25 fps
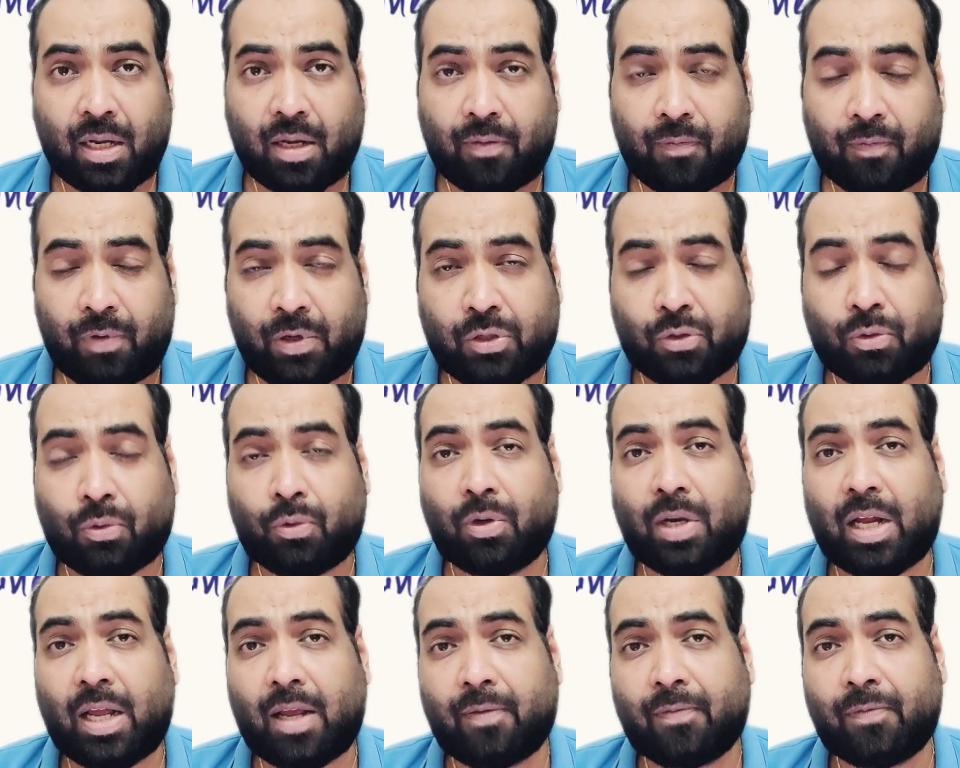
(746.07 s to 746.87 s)
which
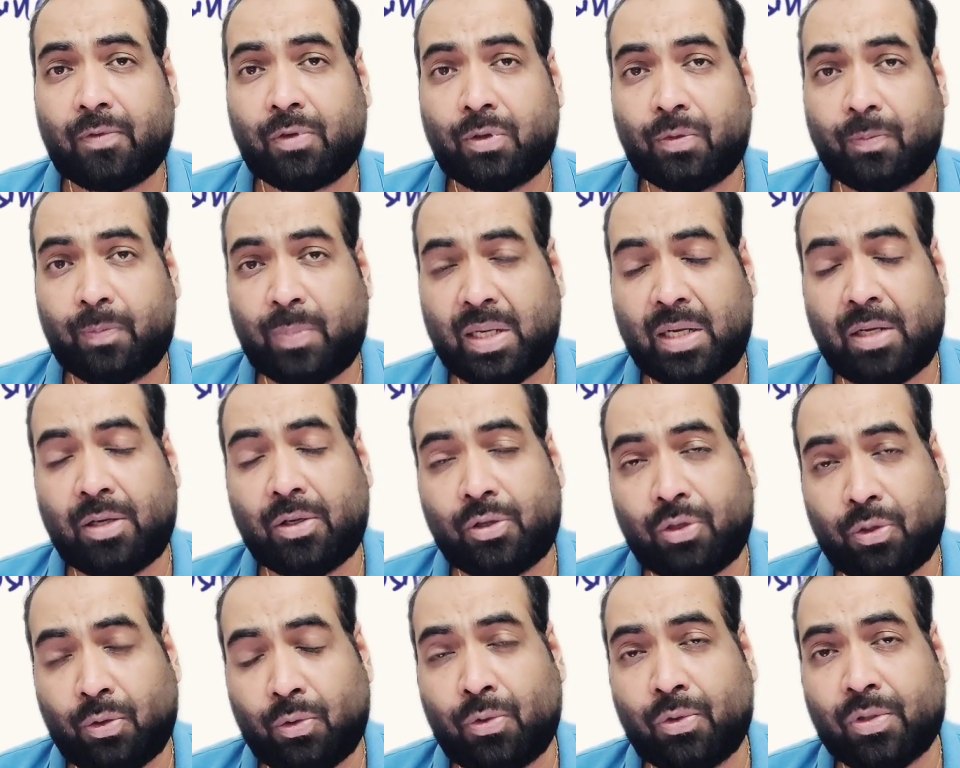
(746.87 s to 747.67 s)
could have been
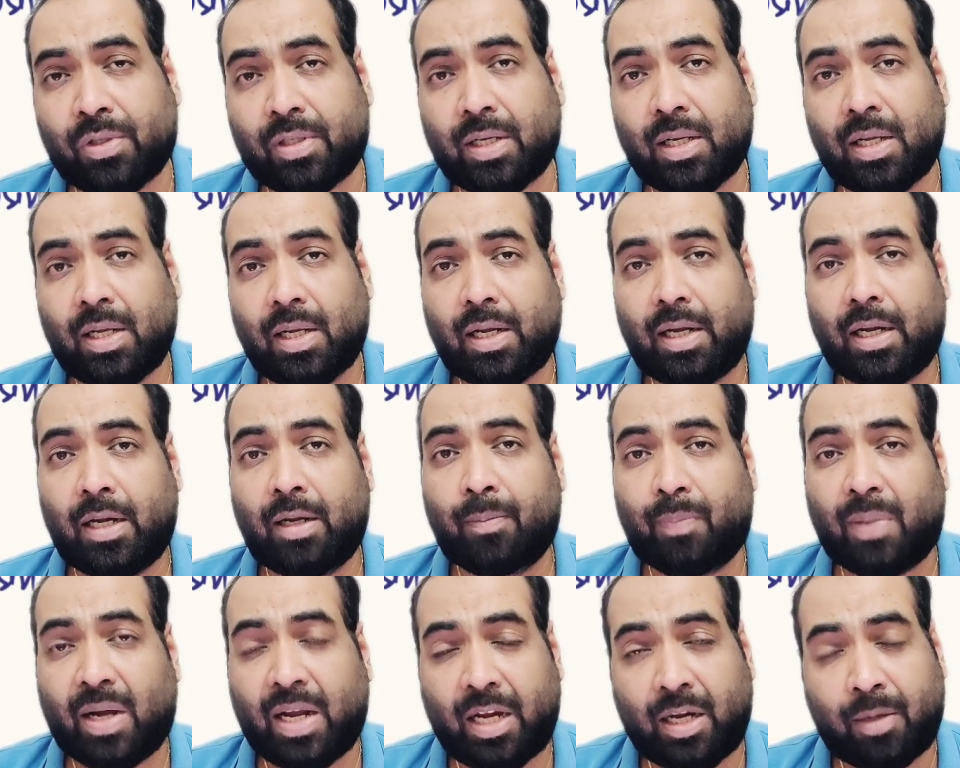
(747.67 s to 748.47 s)
used
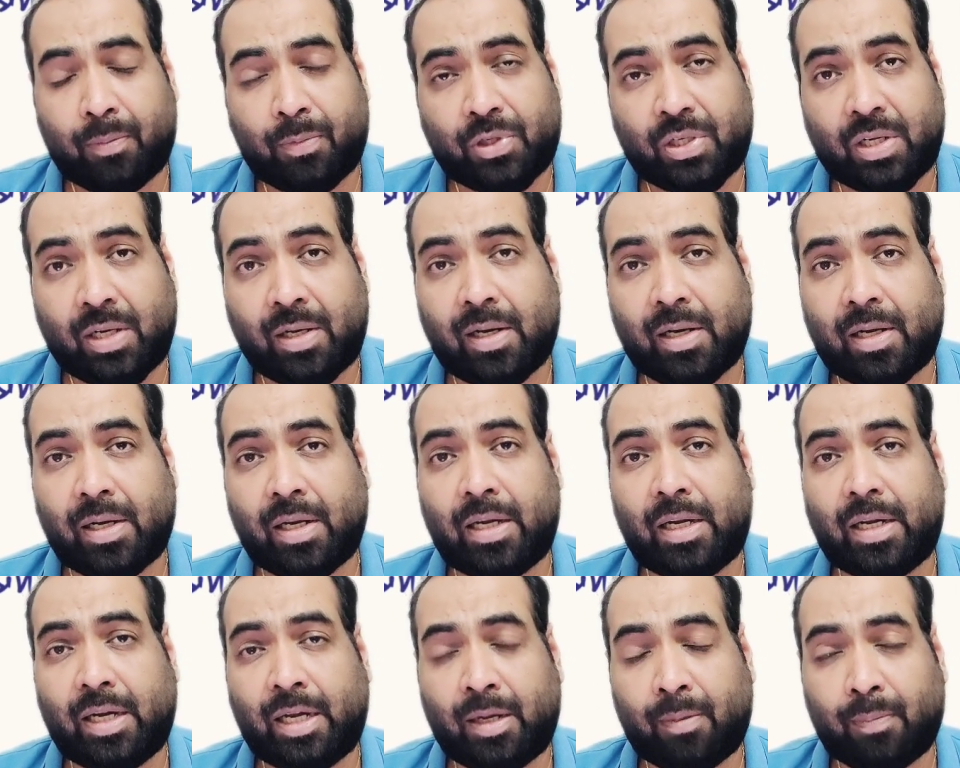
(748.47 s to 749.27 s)
in buying
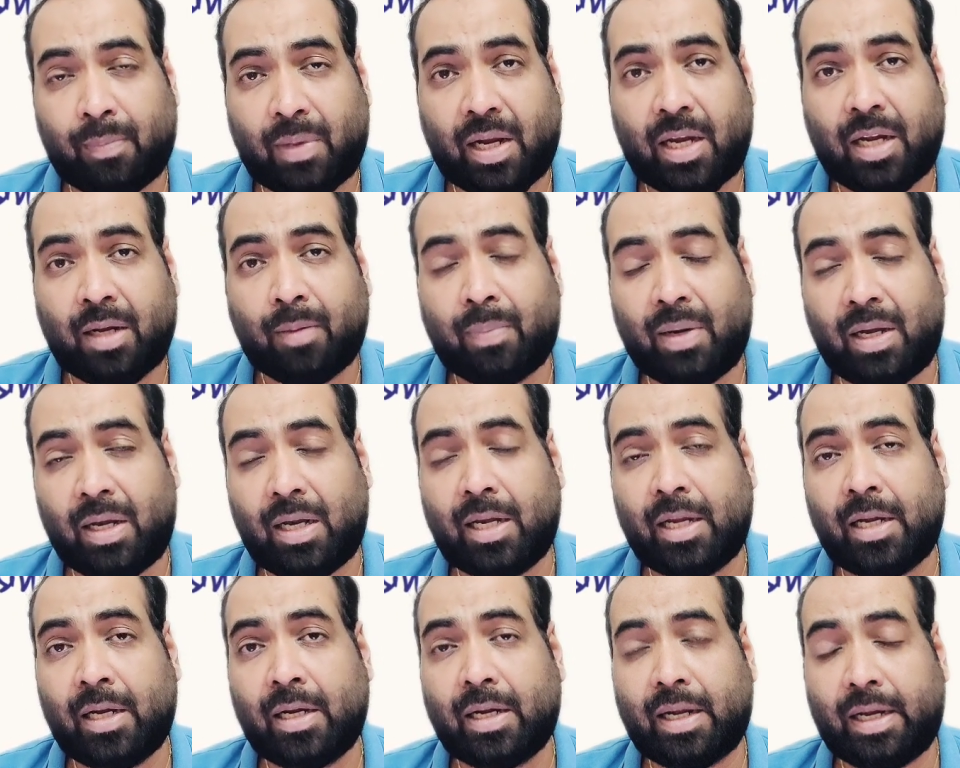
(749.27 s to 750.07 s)
machinery, in buying
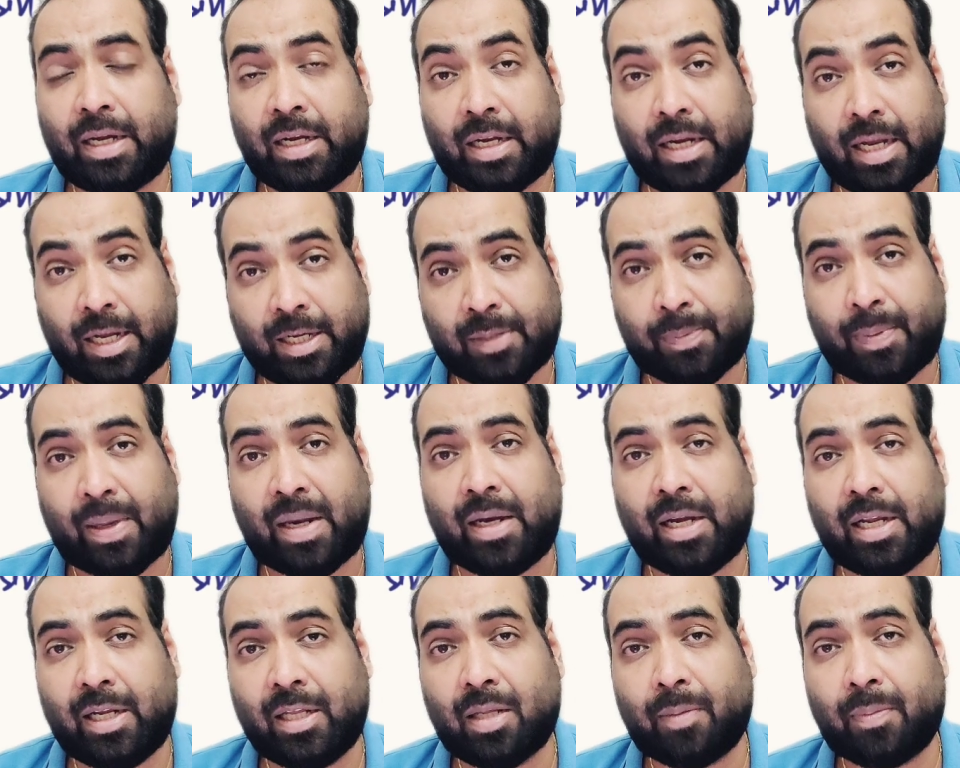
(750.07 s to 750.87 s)
building, in
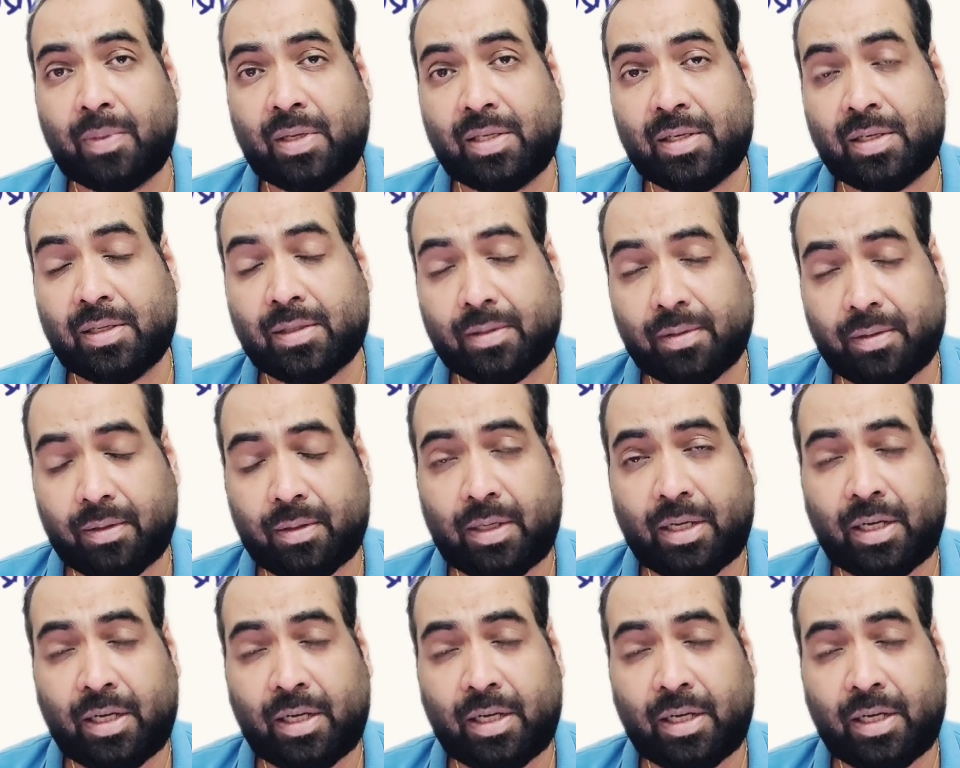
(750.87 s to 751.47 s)
expanding the business.